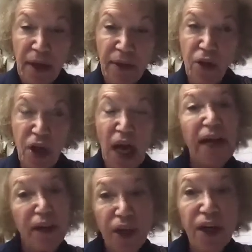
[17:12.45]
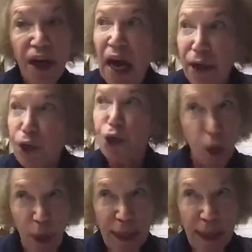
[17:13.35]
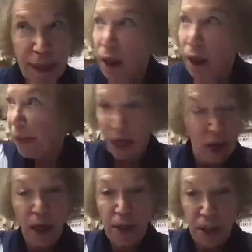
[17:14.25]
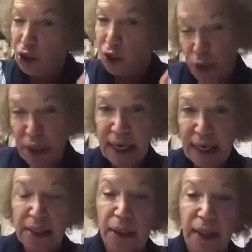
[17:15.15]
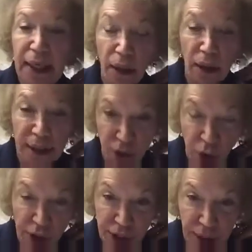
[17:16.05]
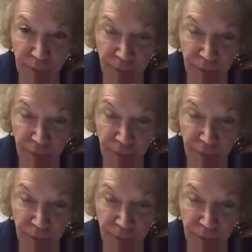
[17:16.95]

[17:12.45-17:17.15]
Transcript: They're not going to not do it because you say it's illegal in Georgia.